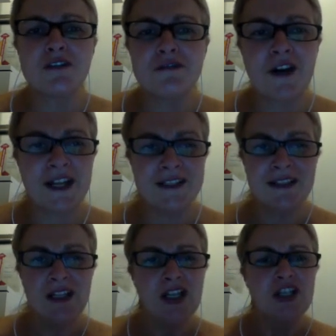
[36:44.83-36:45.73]
fun,
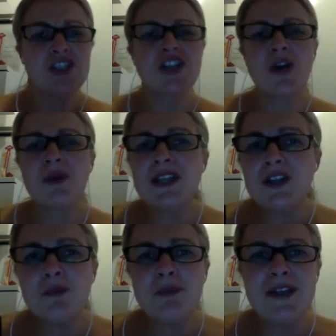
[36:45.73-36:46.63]
show a
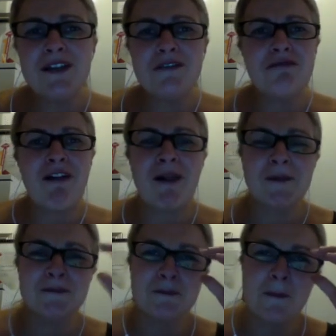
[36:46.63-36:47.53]
little bit of
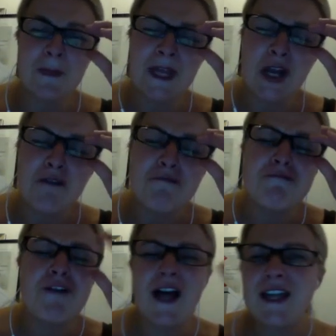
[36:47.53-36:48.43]
fun
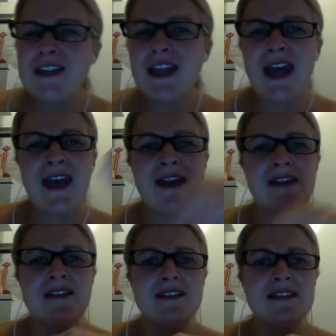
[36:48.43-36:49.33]

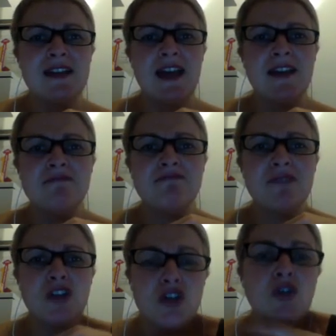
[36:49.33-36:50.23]
and
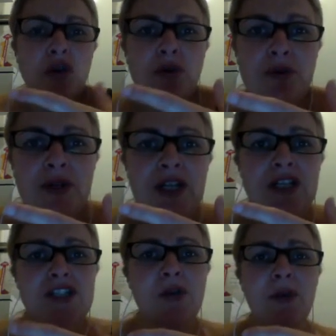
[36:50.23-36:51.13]
you.
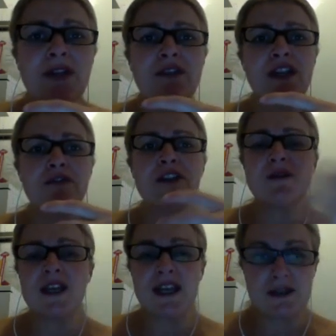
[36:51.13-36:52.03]
So even if
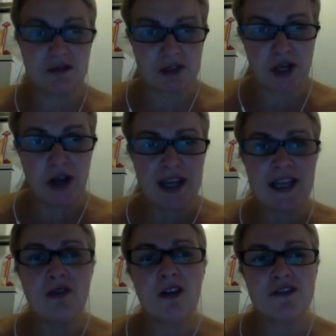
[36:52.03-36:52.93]

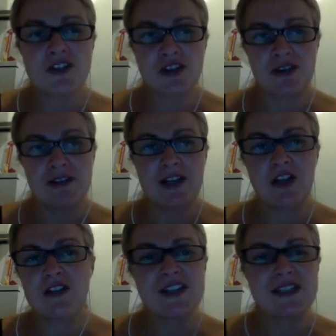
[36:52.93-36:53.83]
here I've shown,
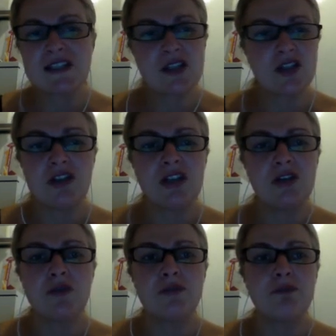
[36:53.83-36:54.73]
this is a cute
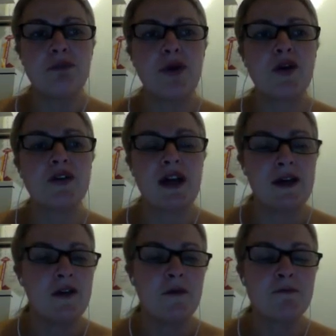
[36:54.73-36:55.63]
little
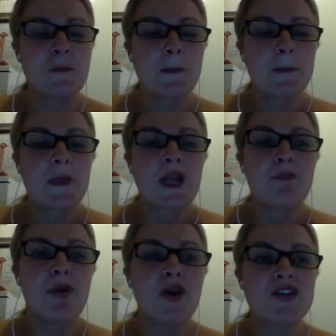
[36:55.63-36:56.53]

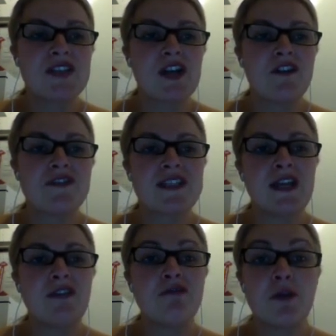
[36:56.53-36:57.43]
post that I've
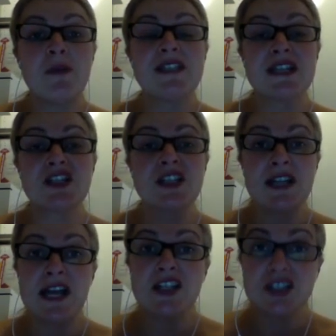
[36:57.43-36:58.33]
seen from a
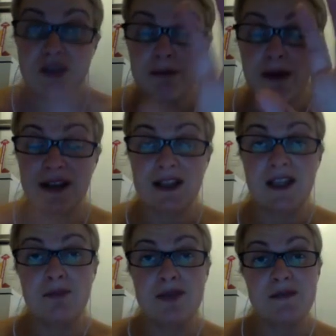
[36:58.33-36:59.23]
destination
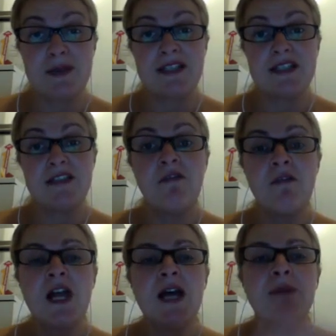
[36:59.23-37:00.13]
marketing perspective,
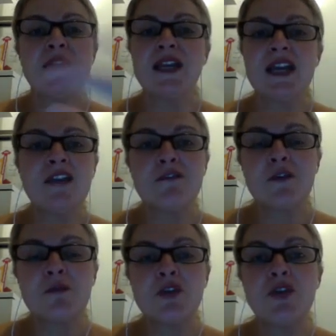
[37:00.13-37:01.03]
but again
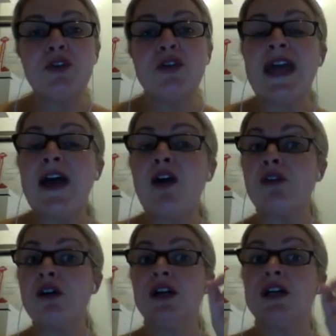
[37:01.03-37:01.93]
from you. Now,
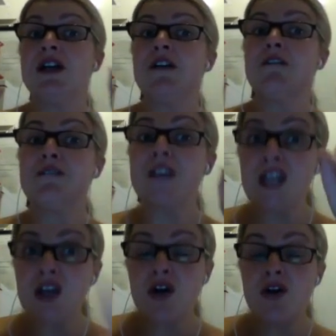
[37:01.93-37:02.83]

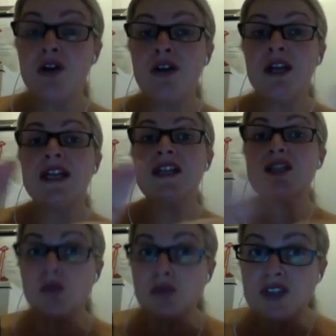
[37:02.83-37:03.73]
video is
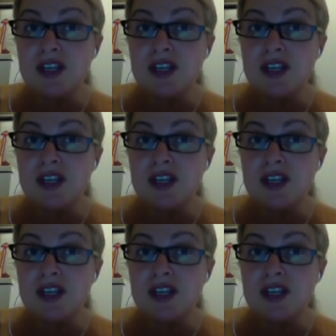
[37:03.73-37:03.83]
also